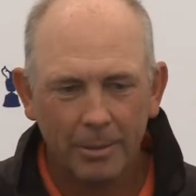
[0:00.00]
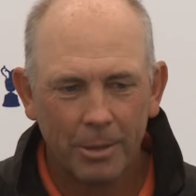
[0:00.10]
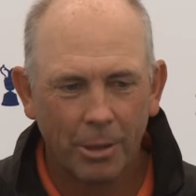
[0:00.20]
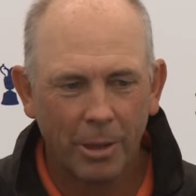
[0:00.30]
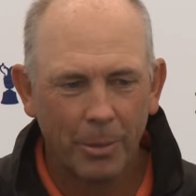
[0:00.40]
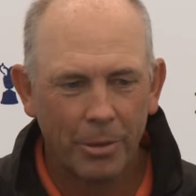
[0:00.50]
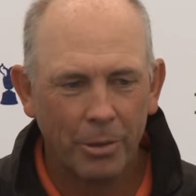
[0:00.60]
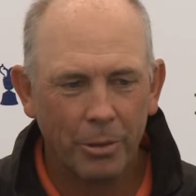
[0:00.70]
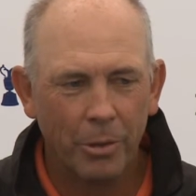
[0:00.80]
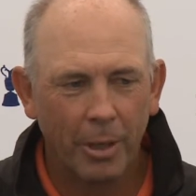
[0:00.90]
Starting with the
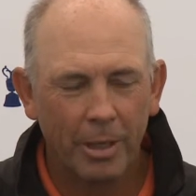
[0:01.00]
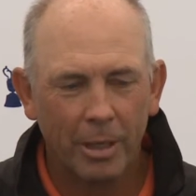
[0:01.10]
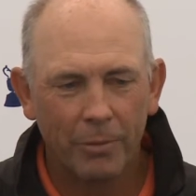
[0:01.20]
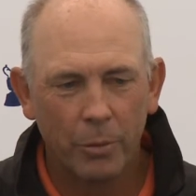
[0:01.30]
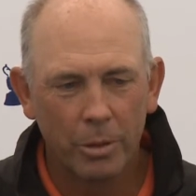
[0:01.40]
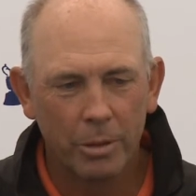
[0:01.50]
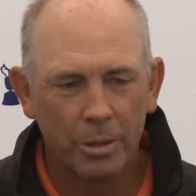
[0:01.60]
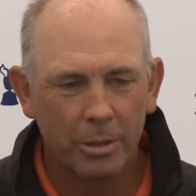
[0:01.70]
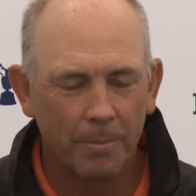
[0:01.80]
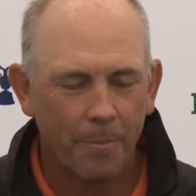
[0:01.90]
two great golf
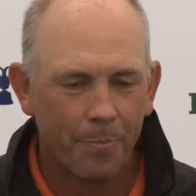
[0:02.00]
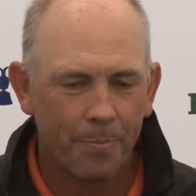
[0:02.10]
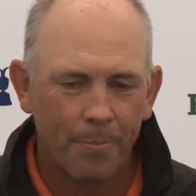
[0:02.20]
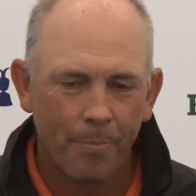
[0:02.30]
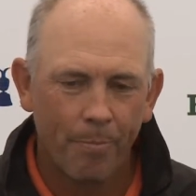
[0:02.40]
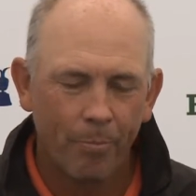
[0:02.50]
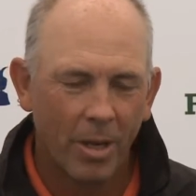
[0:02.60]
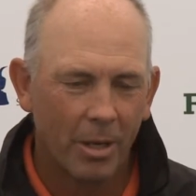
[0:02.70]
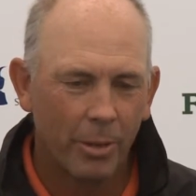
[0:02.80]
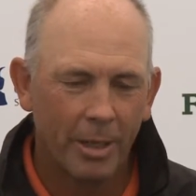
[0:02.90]
courses, and
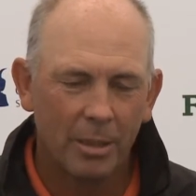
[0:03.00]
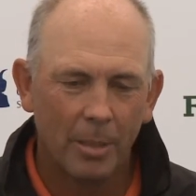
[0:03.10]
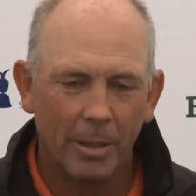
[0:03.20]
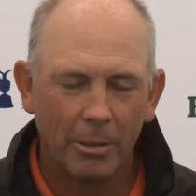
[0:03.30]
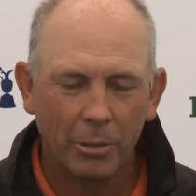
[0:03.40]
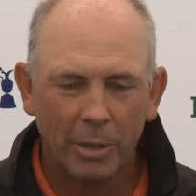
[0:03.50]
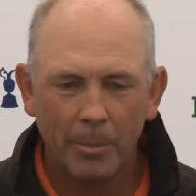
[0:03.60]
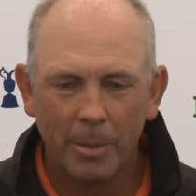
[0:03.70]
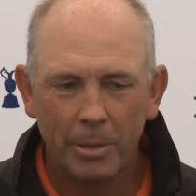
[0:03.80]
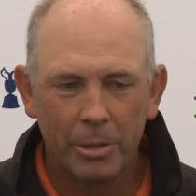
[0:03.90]
great clubhouse,
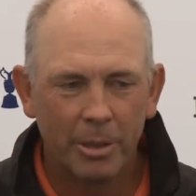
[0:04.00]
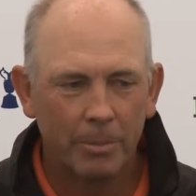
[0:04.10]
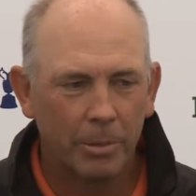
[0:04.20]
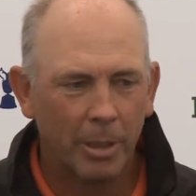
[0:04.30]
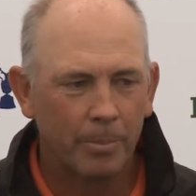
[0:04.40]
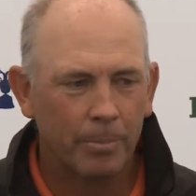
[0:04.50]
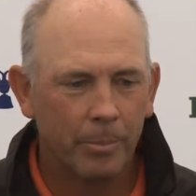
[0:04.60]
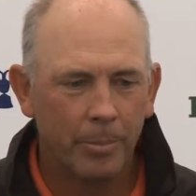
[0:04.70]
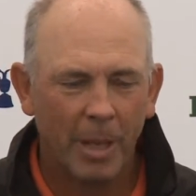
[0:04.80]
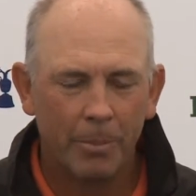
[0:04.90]
great membership, great
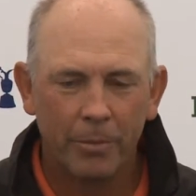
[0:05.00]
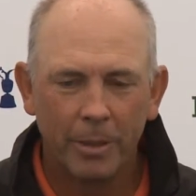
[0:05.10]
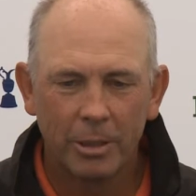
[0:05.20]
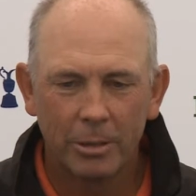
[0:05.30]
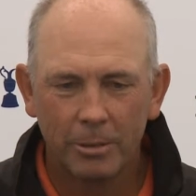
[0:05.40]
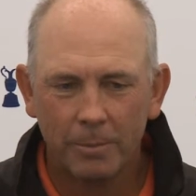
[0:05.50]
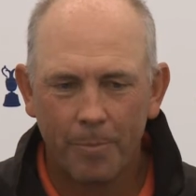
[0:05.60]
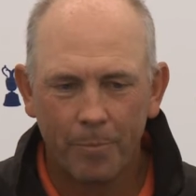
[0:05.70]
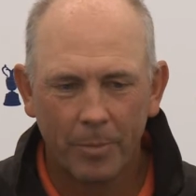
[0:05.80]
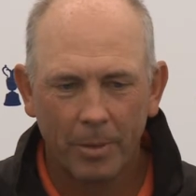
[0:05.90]
head professional,
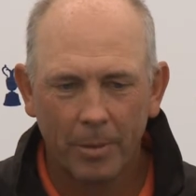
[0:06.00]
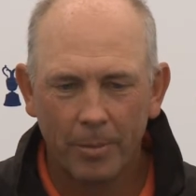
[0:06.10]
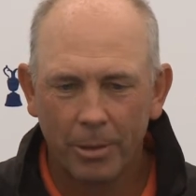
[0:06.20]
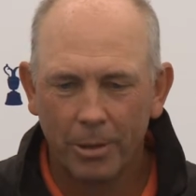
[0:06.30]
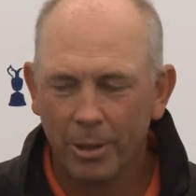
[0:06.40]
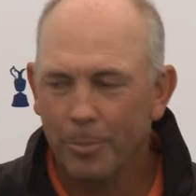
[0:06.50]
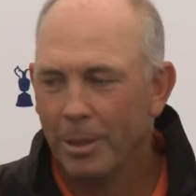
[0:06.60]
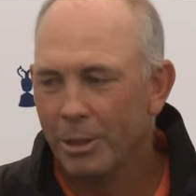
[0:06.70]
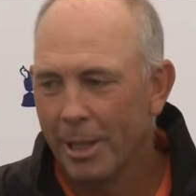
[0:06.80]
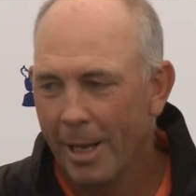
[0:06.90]
good
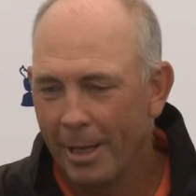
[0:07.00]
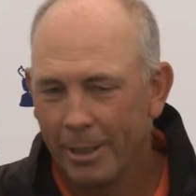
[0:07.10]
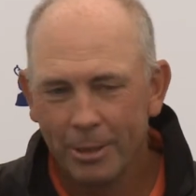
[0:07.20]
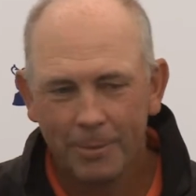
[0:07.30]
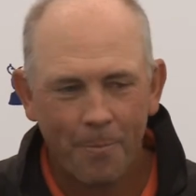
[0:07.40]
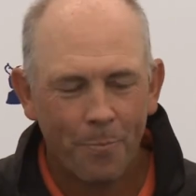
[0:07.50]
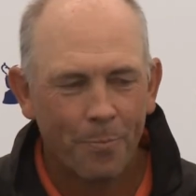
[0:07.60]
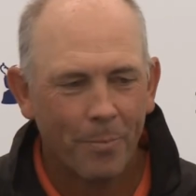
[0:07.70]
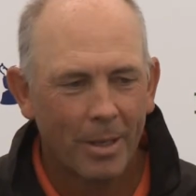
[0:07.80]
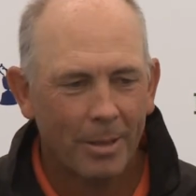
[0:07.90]
bunch of caddies.
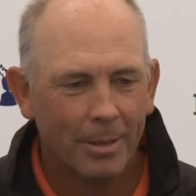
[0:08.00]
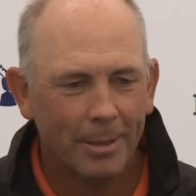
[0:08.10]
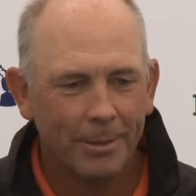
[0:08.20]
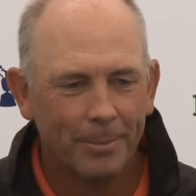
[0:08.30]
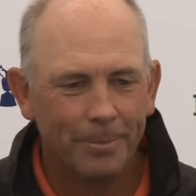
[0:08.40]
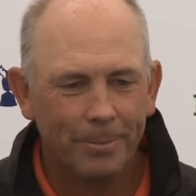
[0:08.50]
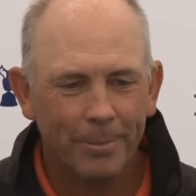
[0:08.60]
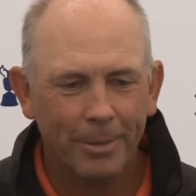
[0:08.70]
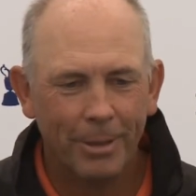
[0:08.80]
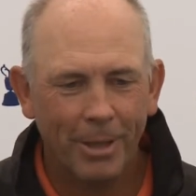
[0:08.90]

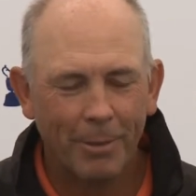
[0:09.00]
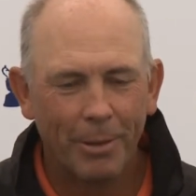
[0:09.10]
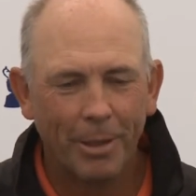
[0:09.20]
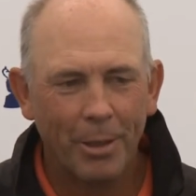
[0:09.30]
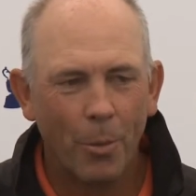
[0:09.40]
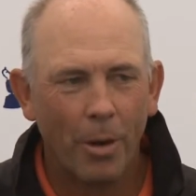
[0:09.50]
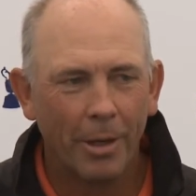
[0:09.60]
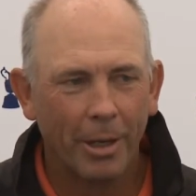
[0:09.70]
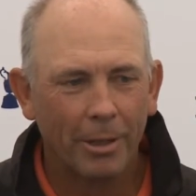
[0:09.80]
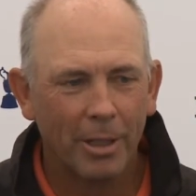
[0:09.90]
You know, everything you
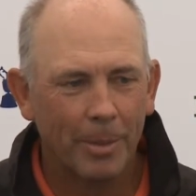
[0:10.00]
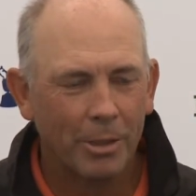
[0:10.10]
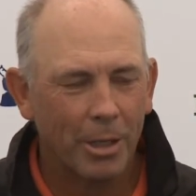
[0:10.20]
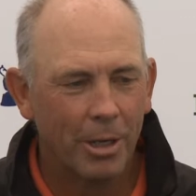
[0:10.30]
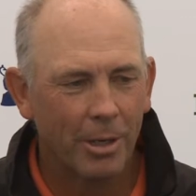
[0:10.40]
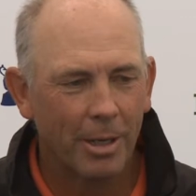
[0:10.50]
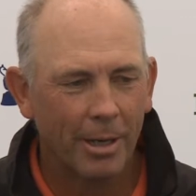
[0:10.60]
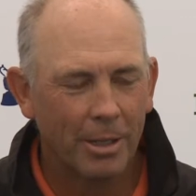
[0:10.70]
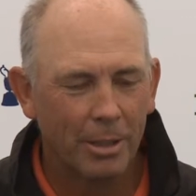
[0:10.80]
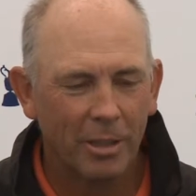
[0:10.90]
want in a club is here, and
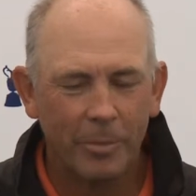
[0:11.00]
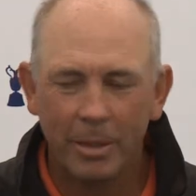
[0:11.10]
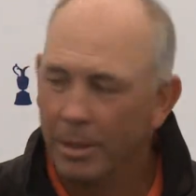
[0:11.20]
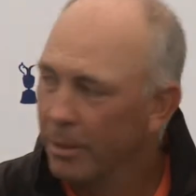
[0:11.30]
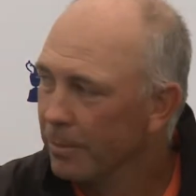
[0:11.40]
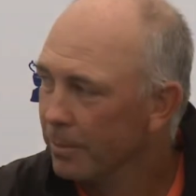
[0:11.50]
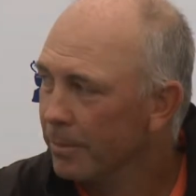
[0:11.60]
I just love being here.